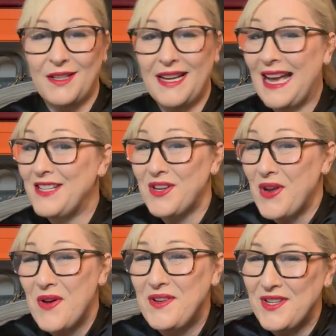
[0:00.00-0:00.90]
I don't
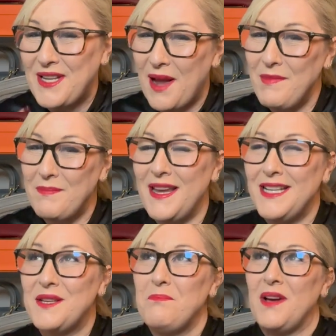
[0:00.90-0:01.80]
know, it just can't be
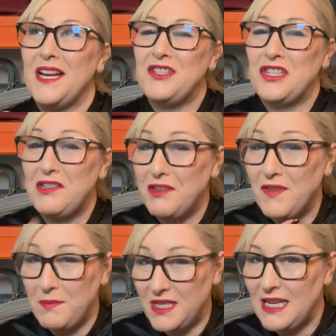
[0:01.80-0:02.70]
beaten, but I just love the
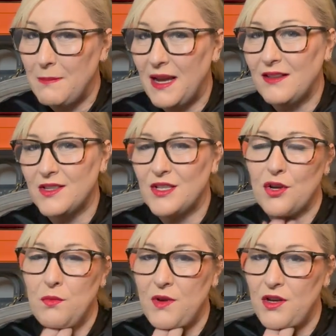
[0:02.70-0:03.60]
petite mal so
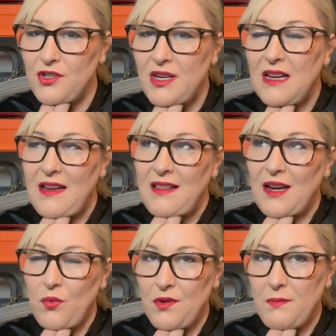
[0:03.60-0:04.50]
much. I
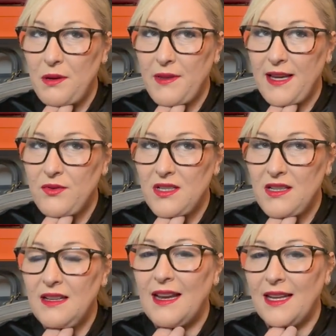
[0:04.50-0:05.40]
wouldn't be without
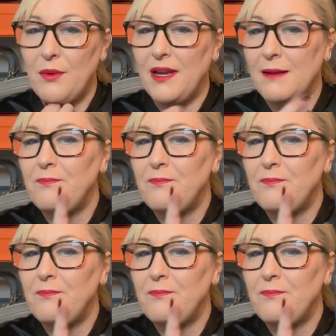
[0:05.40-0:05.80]
it. Anyway,